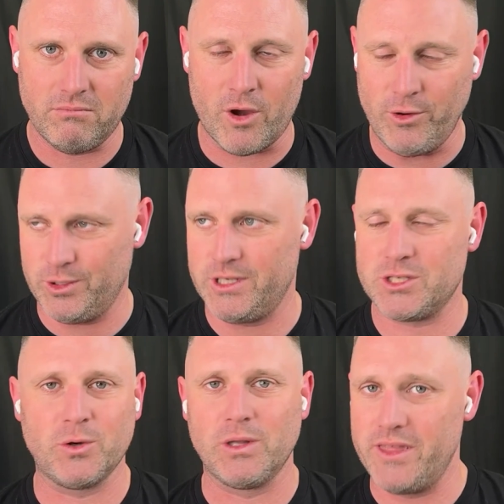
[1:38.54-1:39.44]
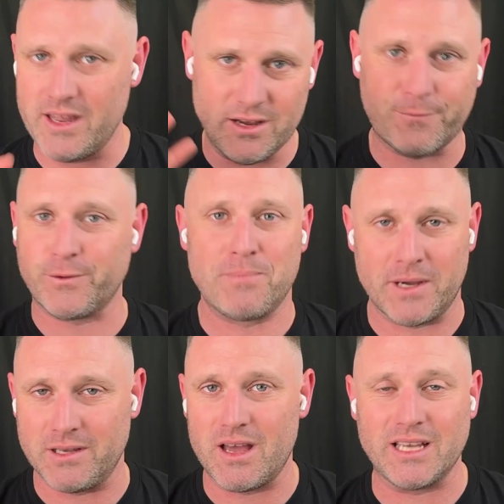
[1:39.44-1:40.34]
O'Driscoll, and then you flip
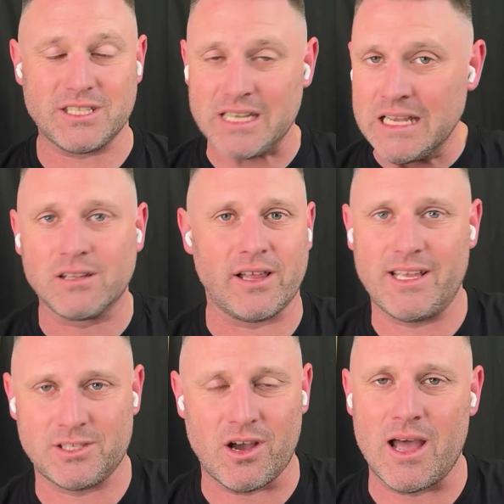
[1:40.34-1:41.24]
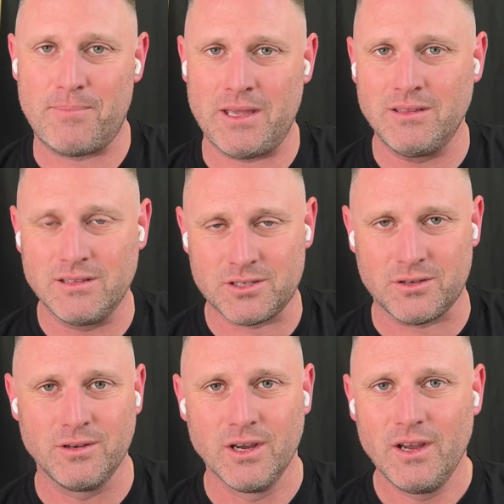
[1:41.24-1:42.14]
a Sinclair type
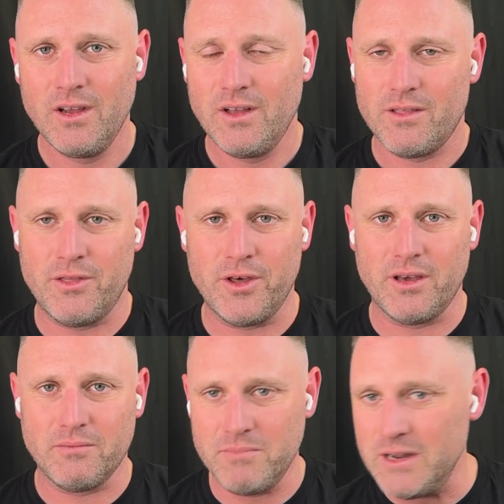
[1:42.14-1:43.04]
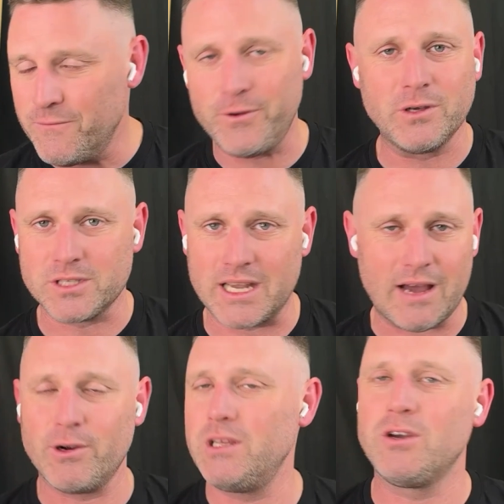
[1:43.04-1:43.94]
into the midfield to
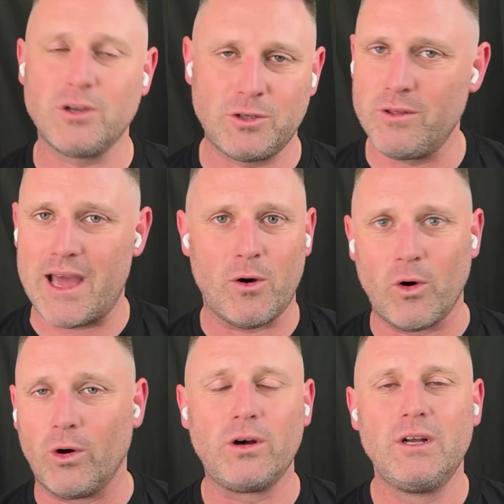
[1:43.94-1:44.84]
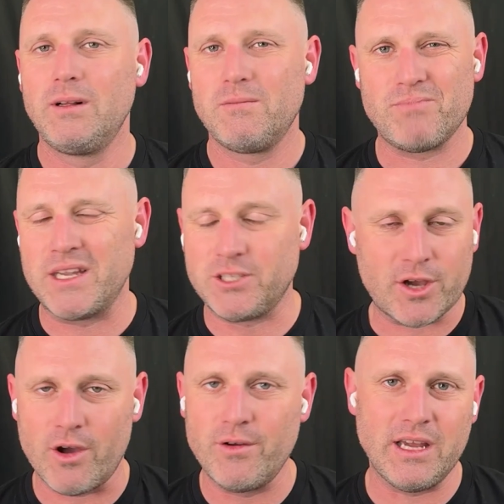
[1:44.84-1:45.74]
cover it. You could do that. Or a De
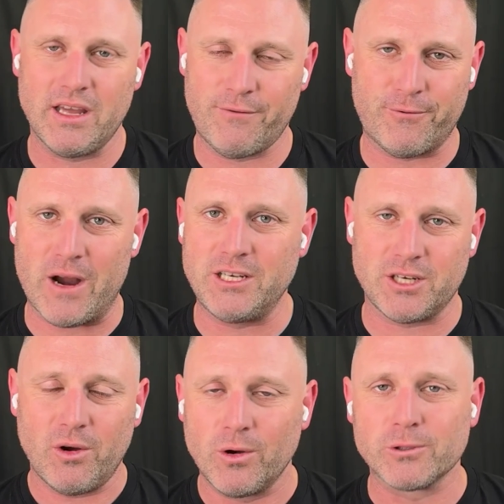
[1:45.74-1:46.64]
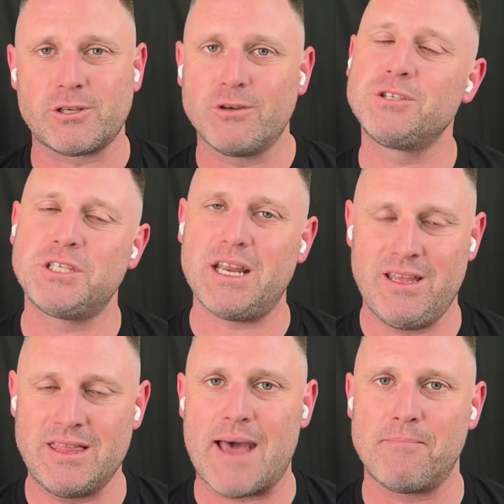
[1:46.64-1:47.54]
Koning and a Fraser also sit
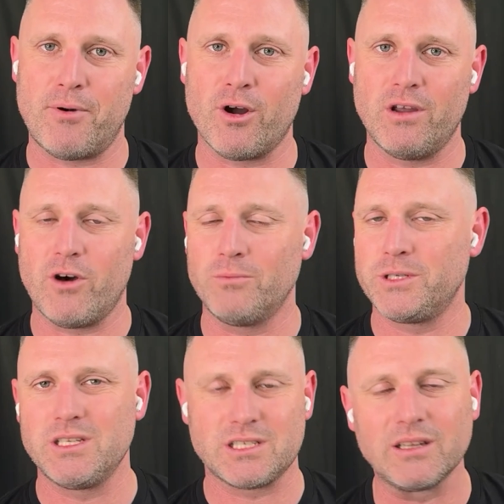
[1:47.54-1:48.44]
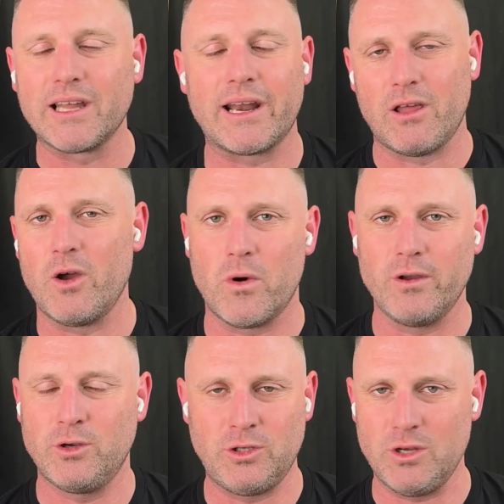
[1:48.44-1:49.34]
in that pocket of options, let alone
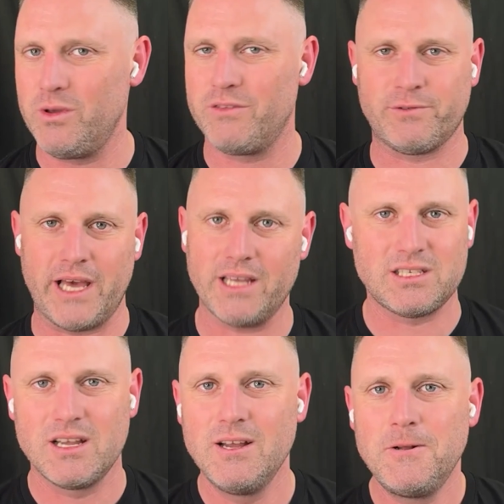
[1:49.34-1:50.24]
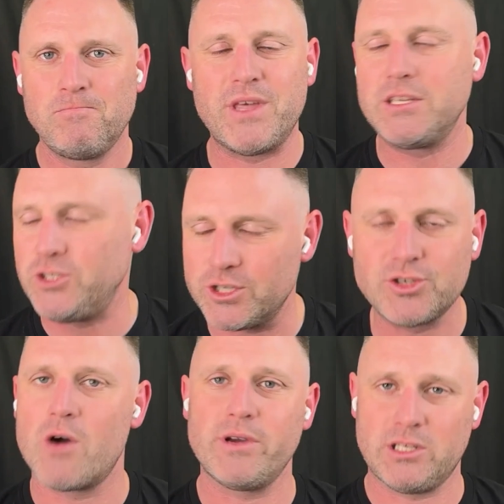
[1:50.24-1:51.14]
what you could do with flex. There's
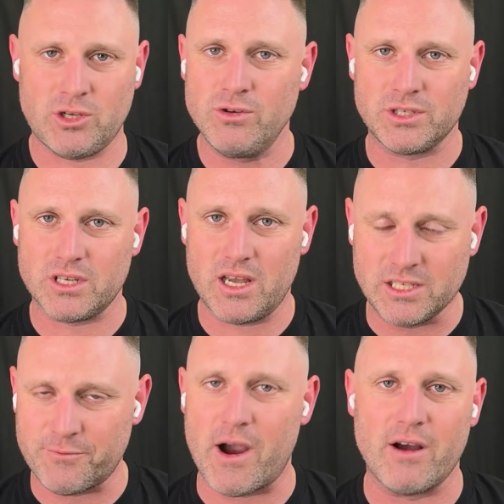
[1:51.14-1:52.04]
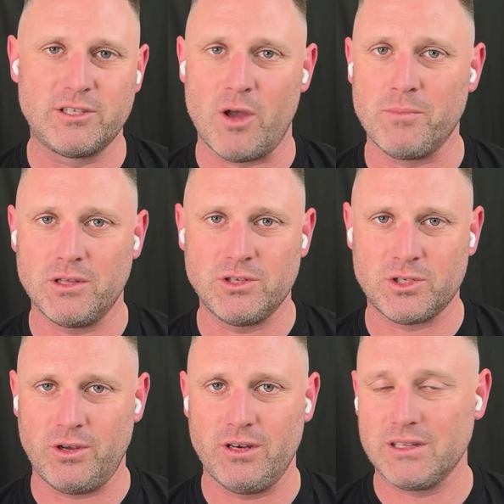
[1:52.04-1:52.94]
just no excuse as far as I'm
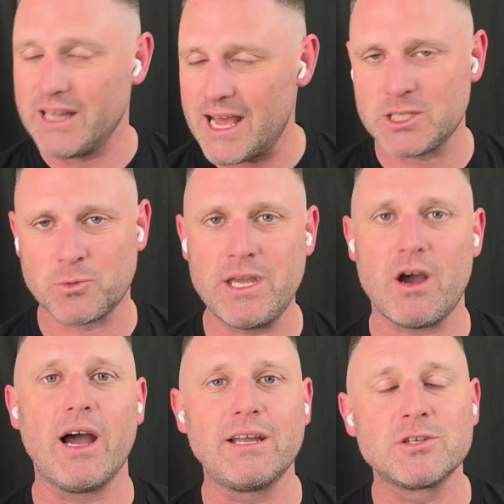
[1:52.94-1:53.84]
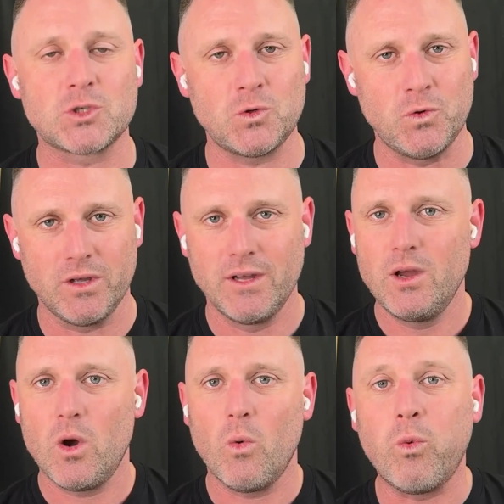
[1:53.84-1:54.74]
concerned. Last week, I understood
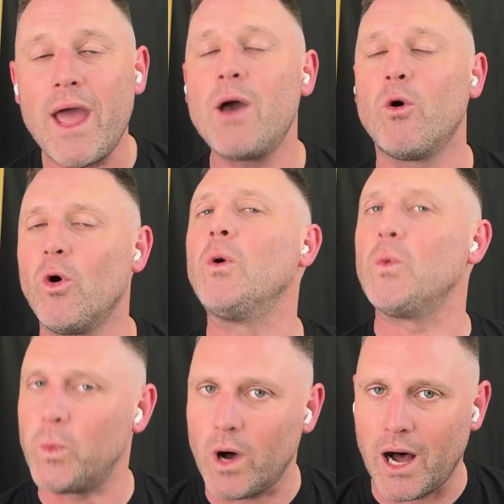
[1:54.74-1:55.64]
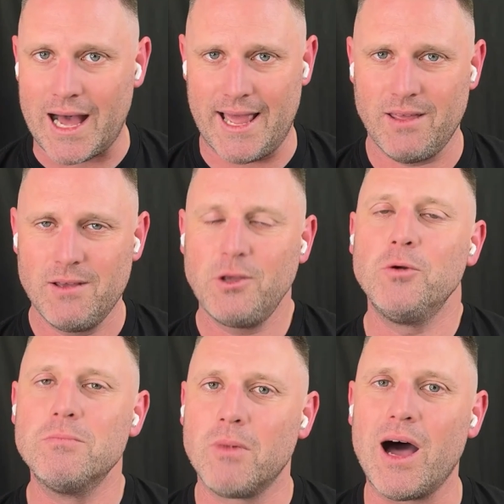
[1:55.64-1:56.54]
where or why
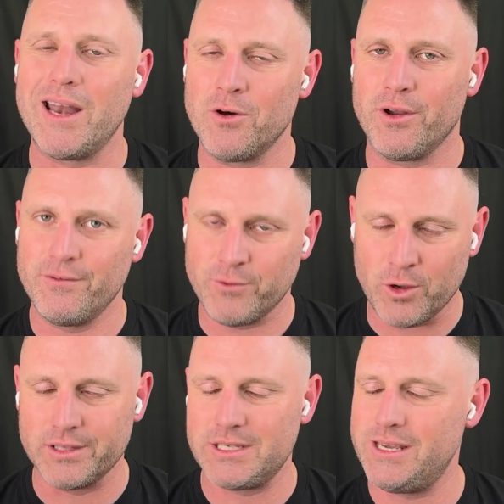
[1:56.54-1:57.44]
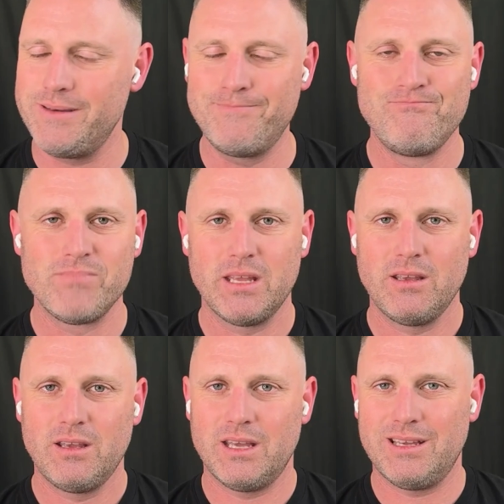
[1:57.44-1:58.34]
you might not have got to him.
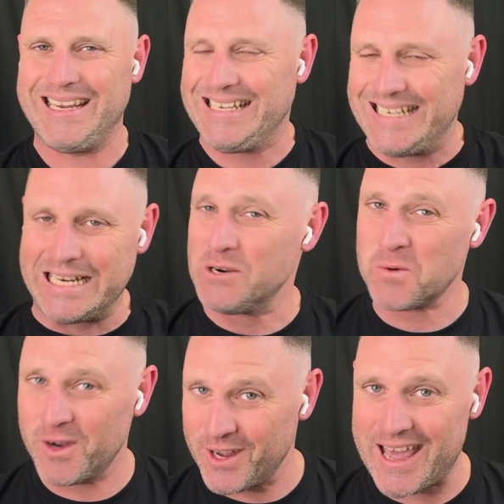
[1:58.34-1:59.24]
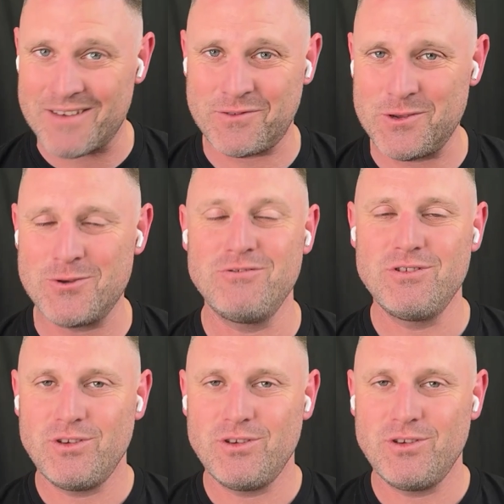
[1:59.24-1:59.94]
It didn't work out for you.